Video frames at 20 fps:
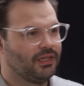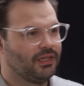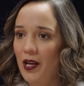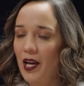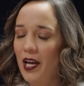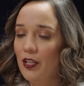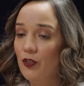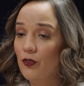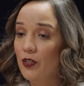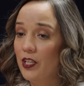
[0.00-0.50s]

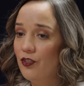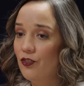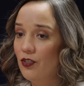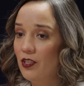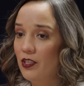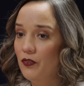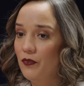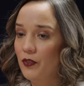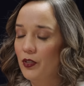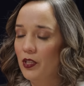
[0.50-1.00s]

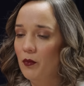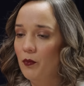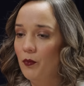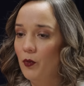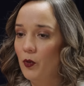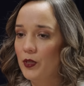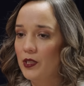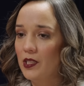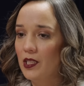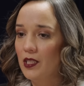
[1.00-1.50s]
Hydration is very
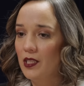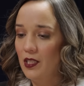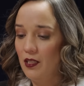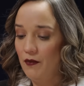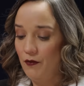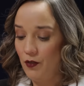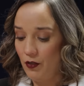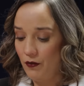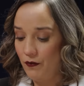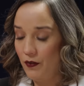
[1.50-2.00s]
important
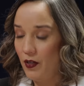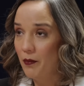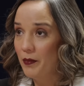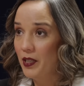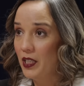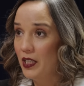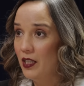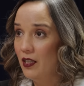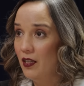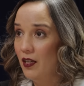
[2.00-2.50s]
if you're
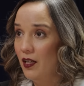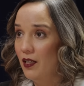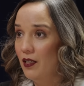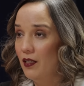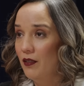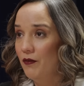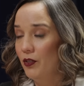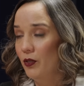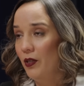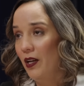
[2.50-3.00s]
vomiting and
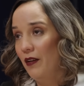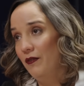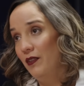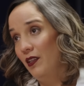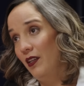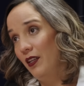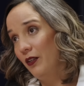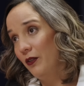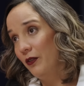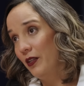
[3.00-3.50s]
if you have
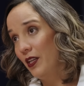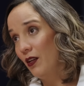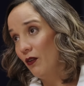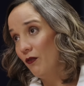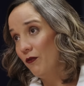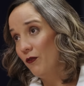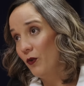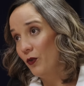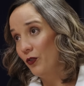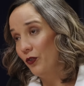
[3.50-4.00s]
diarrhea,
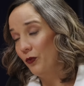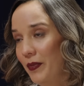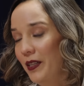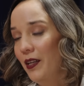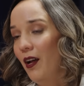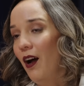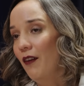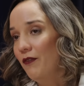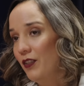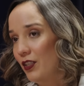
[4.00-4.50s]
of course,
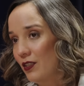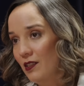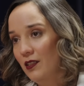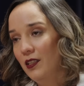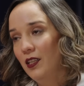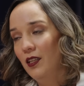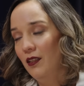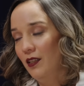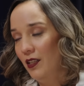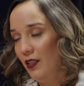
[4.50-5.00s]
but
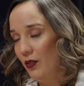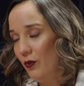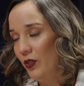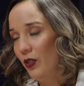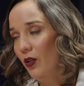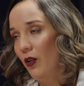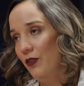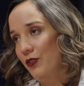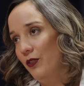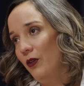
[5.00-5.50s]
obviously it
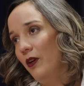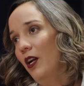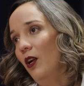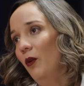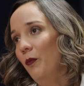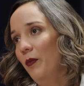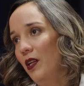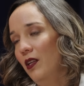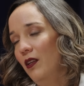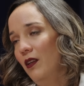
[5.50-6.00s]
will also
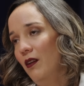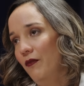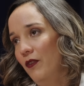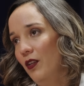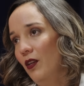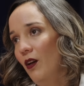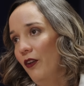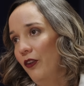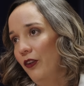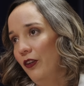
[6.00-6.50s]
help any of
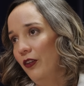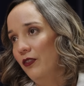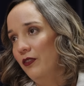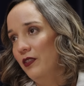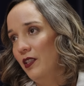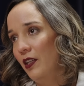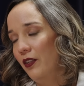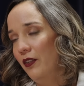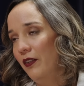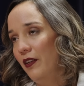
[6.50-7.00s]
the other
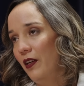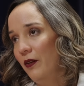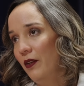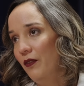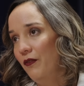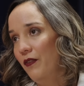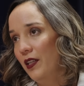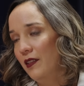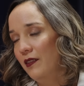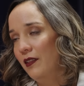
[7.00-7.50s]
secondary
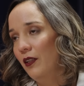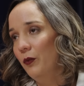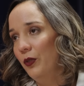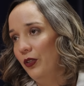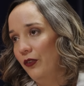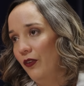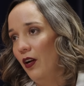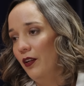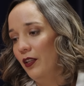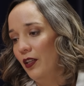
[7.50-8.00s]
effects that
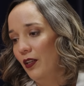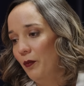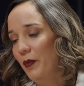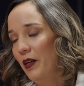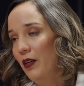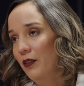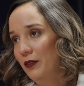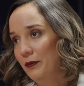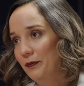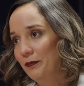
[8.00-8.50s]
we're talking
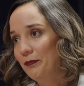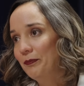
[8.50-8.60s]
about.